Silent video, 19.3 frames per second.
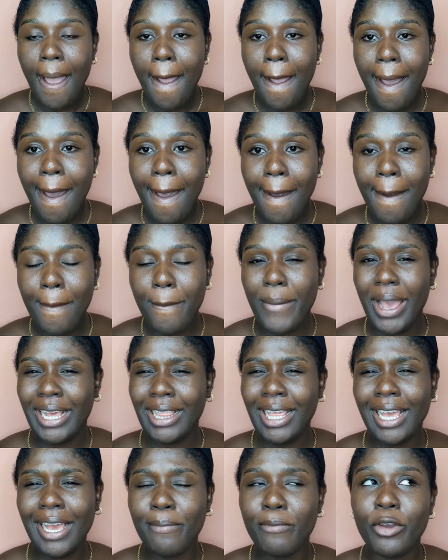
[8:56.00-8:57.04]
Um, I
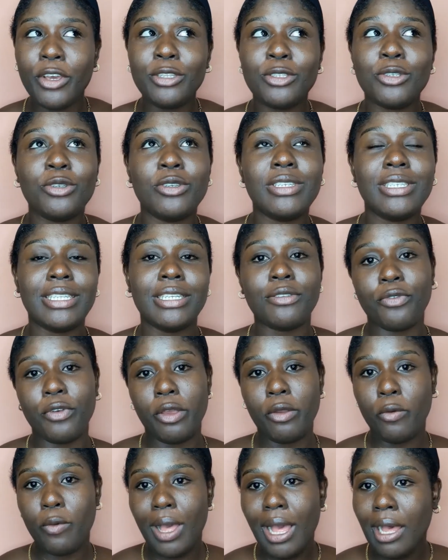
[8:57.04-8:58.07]
think I'm going to use this for
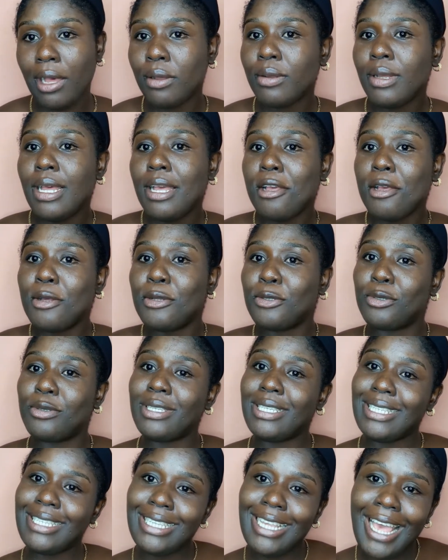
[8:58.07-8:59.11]
a while to
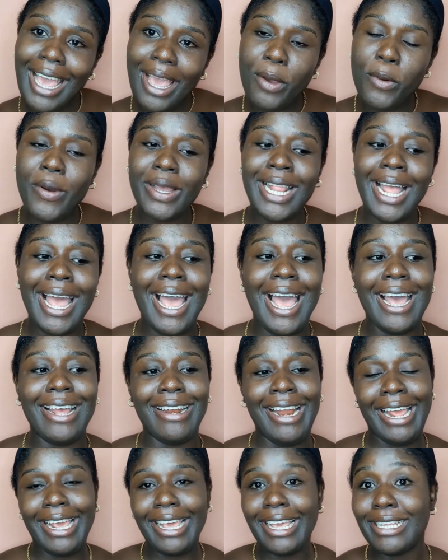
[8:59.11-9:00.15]
say whether
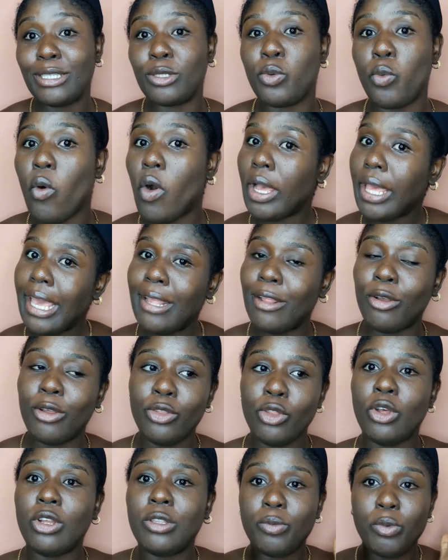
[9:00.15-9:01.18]
like it's working or
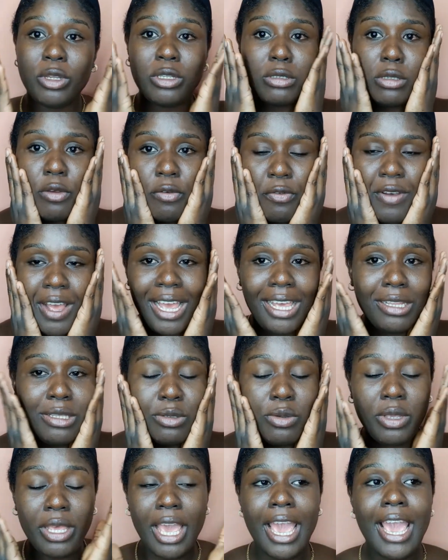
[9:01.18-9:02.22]
not. But so far,
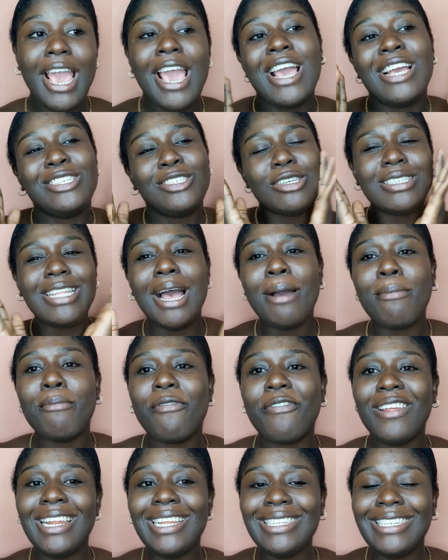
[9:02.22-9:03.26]
it's okay. Just I'm
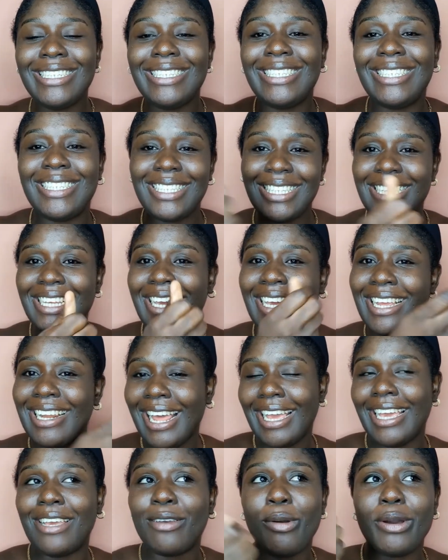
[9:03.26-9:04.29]
feeling this thing.
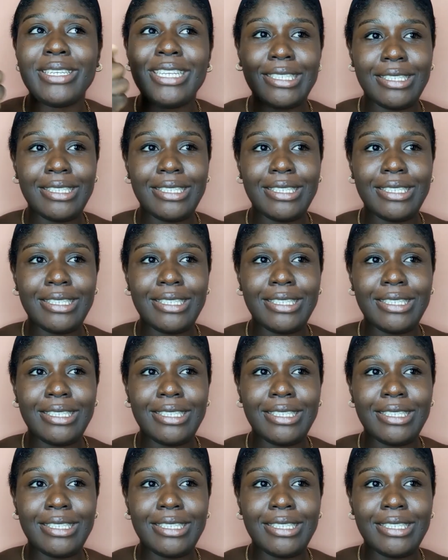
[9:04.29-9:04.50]
Like it was